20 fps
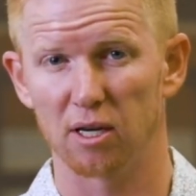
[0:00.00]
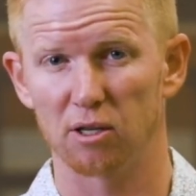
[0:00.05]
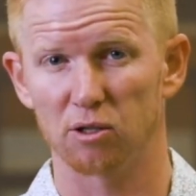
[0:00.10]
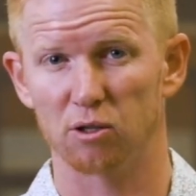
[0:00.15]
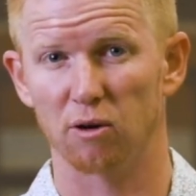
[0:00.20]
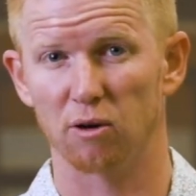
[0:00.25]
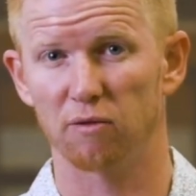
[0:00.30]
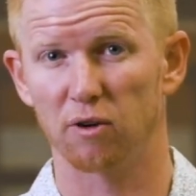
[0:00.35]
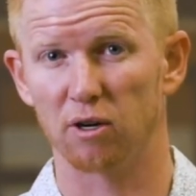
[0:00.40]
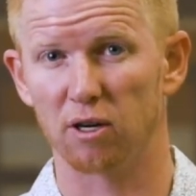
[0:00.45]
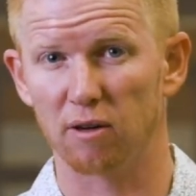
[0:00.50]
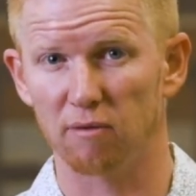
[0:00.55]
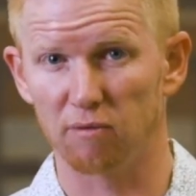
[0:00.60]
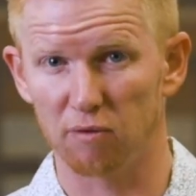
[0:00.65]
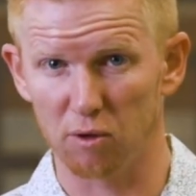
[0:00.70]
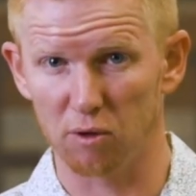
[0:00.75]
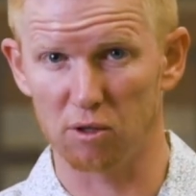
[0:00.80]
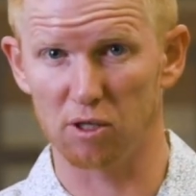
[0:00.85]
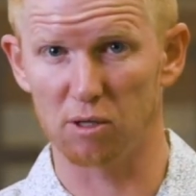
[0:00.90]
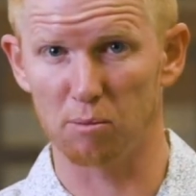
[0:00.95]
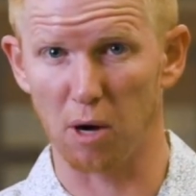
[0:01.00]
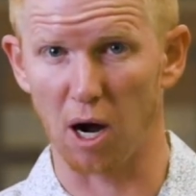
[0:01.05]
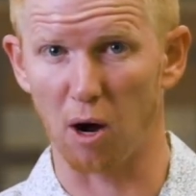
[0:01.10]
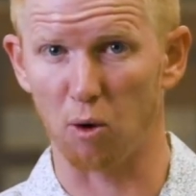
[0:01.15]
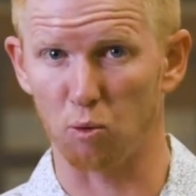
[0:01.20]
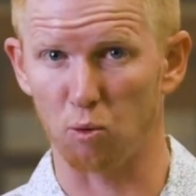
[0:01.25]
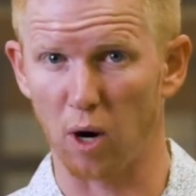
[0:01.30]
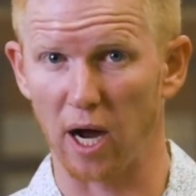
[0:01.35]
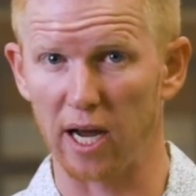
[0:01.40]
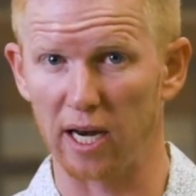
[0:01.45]
So if you're confused
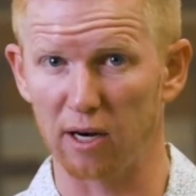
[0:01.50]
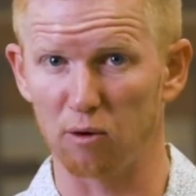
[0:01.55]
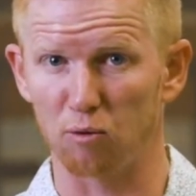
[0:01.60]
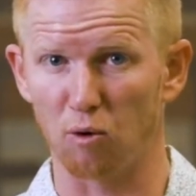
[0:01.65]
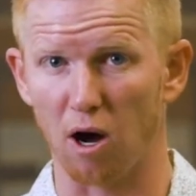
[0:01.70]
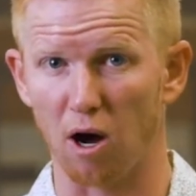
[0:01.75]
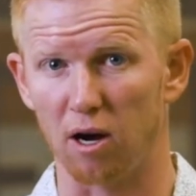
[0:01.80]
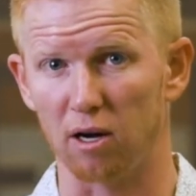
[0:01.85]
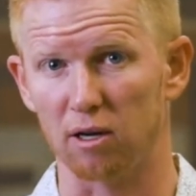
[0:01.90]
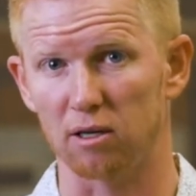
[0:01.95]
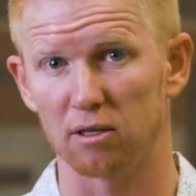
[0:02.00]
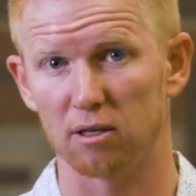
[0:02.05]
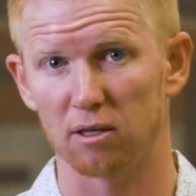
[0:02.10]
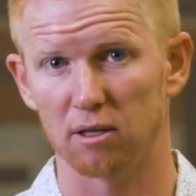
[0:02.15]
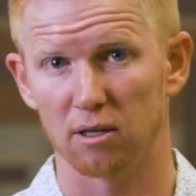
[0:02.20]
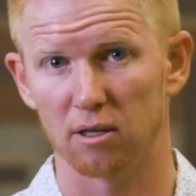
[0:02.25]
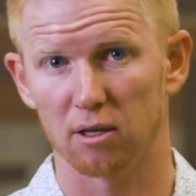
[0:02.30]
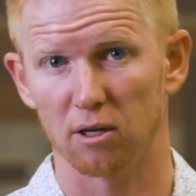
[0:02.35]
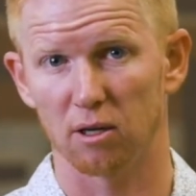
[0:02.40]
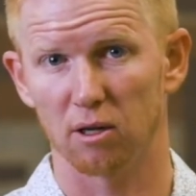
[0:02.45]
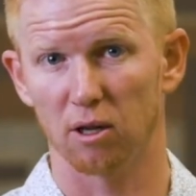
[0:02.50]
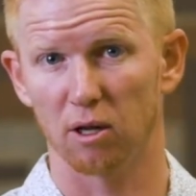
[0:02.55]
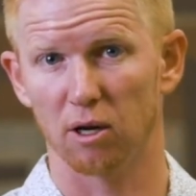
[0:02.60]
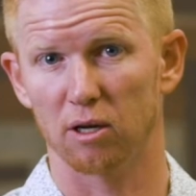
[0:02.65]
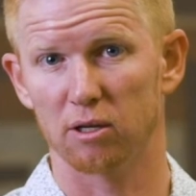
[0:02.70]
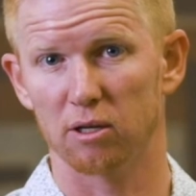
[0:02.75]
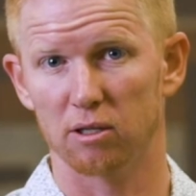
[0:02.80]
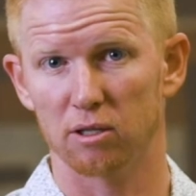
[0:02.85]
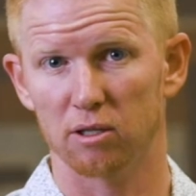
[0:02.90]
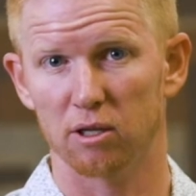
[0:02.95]
about right and wrong,
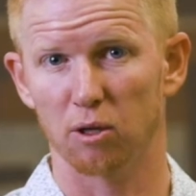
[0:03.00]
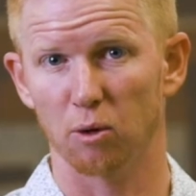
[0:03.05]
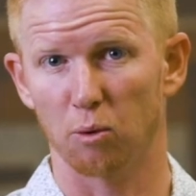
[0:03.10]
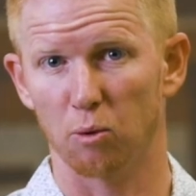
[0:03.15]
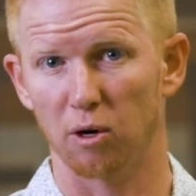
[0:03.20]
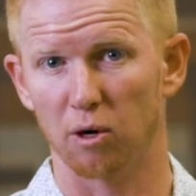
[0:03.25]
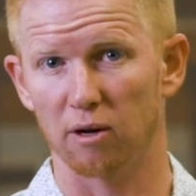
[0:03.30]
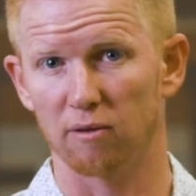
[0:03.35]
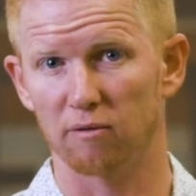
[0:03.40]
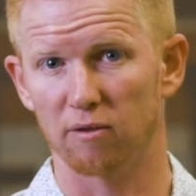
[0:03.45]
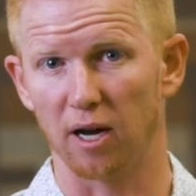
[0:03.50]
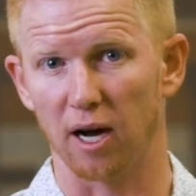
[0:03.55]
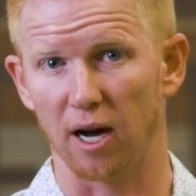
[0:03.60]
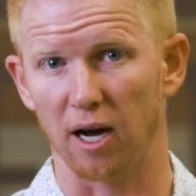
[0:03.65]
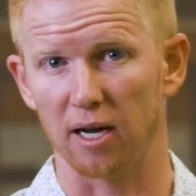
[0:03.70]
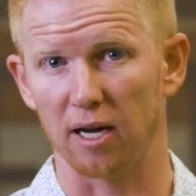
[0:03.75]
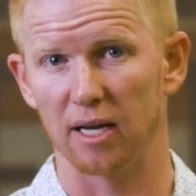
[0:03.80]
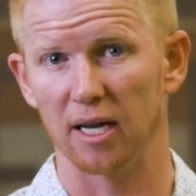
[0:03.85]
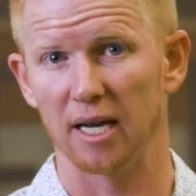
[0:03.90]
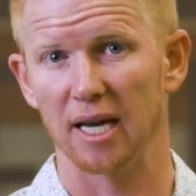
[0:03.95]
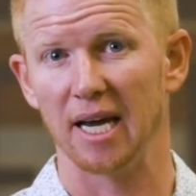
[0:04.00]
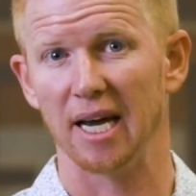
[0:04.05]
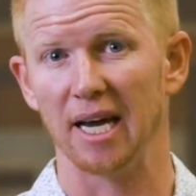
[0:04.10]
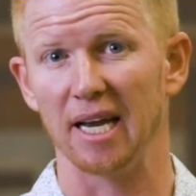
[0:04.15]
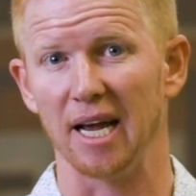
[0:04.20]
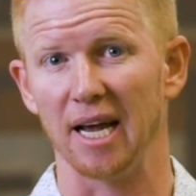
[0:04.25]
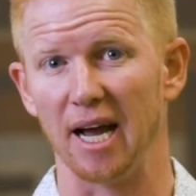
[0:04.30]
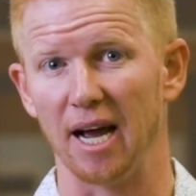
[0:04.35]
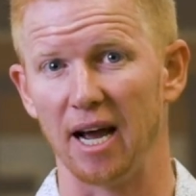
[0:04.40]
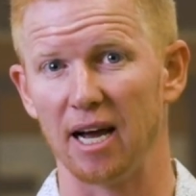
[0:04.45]
look to the Word of God
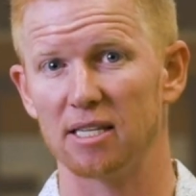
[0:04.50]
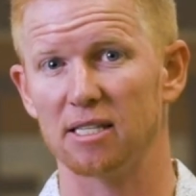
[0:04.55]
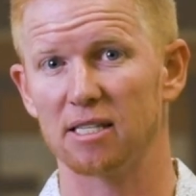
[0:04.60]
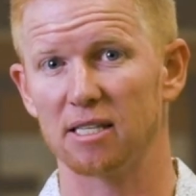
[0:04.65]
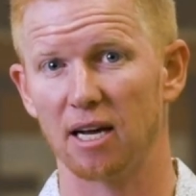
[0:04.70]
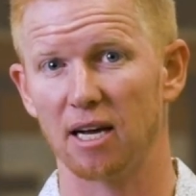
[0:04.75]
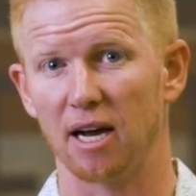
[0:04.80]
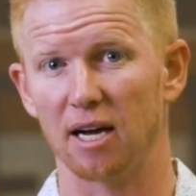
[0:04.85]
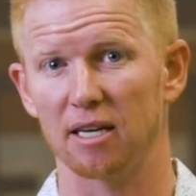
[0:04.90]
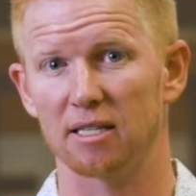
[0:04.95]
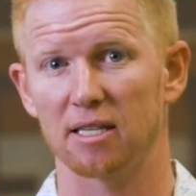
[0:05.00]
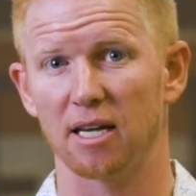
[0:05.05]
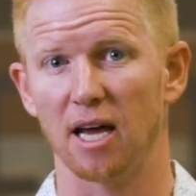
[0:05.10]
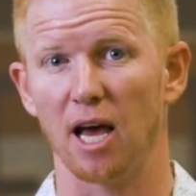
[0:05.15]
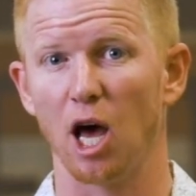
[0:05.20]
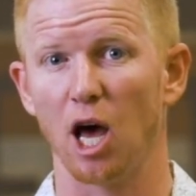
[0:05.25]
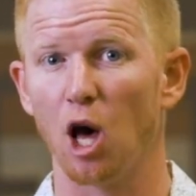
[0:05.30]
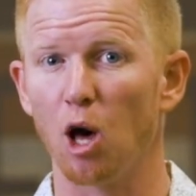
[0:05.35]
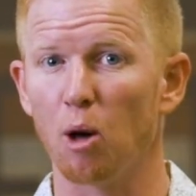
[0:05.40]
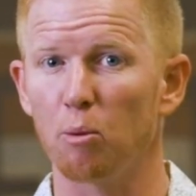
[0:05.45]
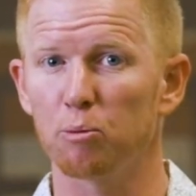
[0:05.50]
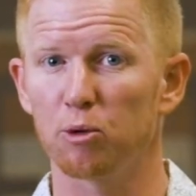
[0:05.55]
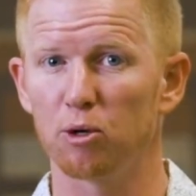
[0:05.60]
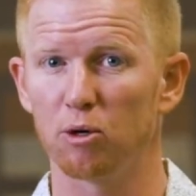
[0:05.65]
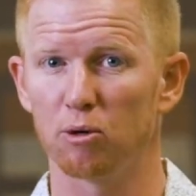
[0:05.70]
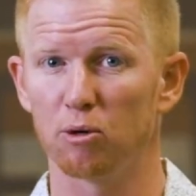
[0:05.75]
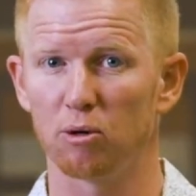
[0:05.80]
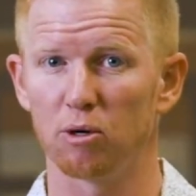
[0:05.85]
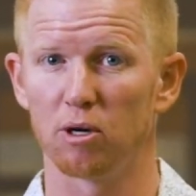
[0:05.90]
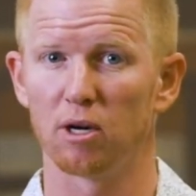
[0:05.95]
and ask God to help
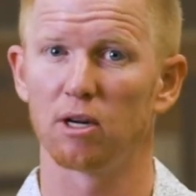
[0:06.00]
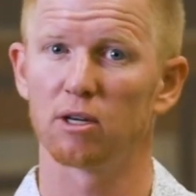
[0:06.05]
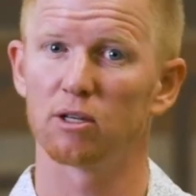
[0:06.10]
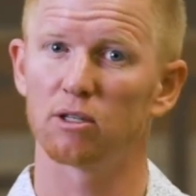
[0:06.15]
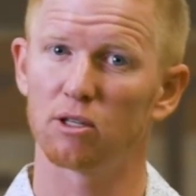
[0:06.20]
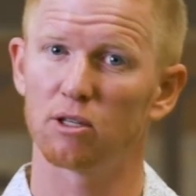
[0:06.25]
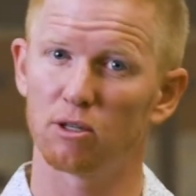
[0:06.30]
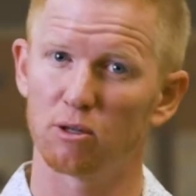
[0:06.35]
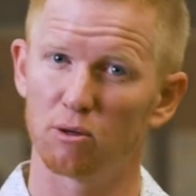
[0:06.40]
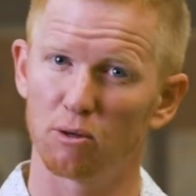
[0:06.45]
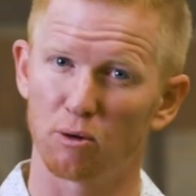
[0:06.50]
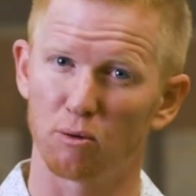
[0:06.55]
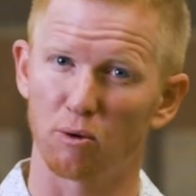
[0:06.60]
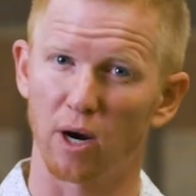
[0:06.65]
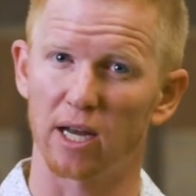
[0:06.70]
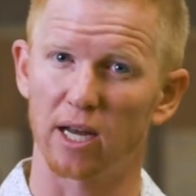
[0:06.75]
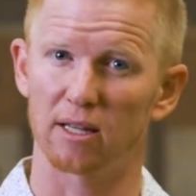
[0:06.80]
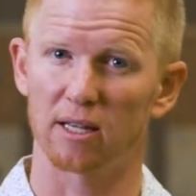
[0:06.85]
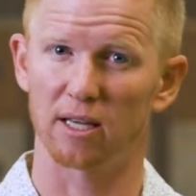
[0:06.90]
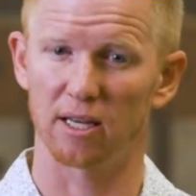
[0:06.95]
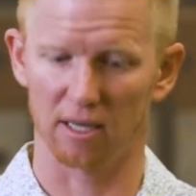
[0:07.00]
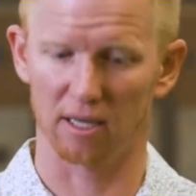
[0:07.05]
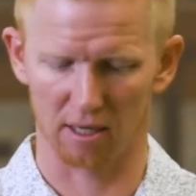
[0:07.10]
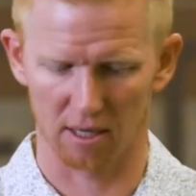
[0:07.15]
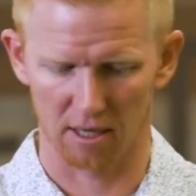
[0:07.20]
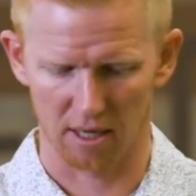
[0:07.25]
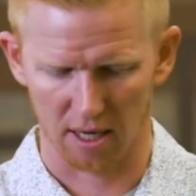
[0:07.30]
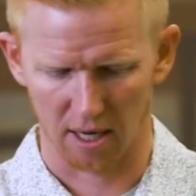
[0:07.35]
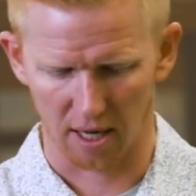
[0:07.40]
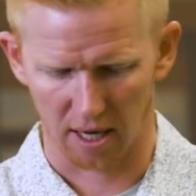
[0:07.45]
you to do the right thing
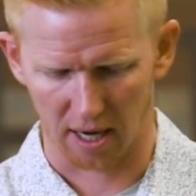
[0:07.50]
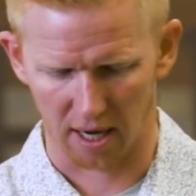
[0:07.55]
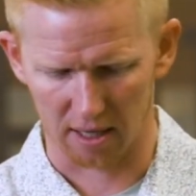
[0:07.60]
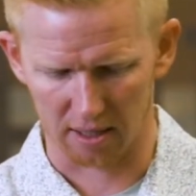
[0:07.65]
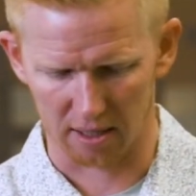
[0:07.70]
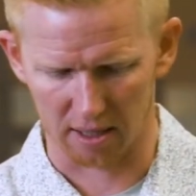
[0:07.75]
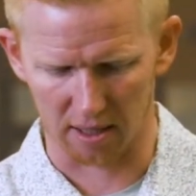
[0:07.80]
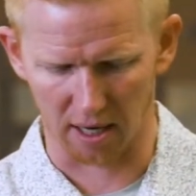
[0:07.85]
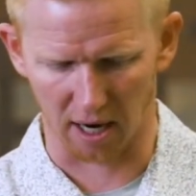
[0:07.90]
and to